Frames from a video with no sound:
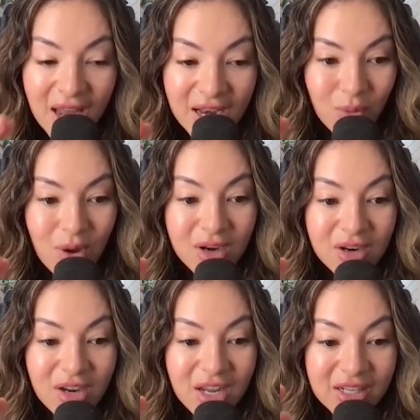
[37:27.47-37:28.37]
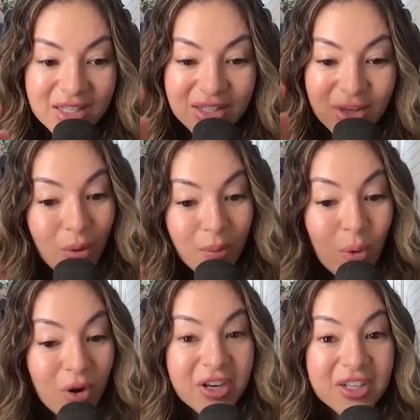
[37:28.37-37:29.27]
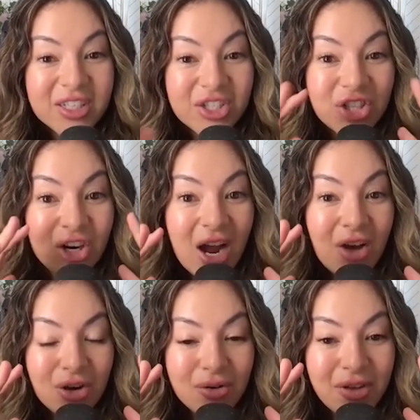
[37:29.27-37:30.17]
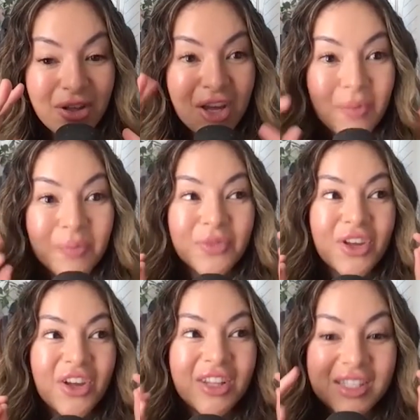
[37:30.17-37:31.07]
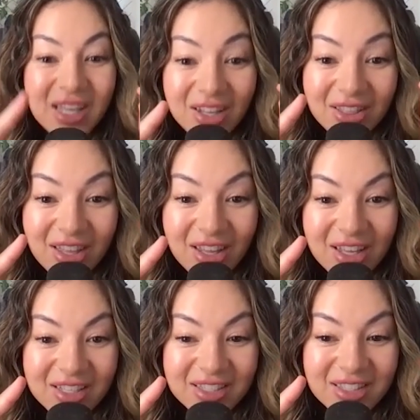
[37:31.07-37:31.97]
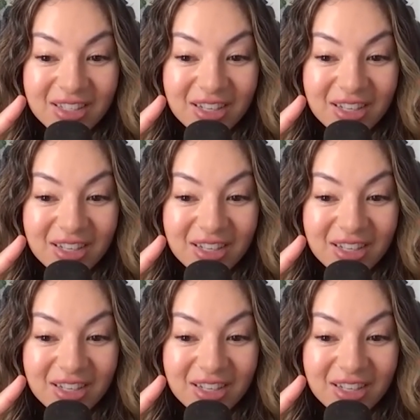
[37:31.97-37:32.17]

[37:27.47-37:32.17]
anyone. It is so important to share how you're feeling. The second thing is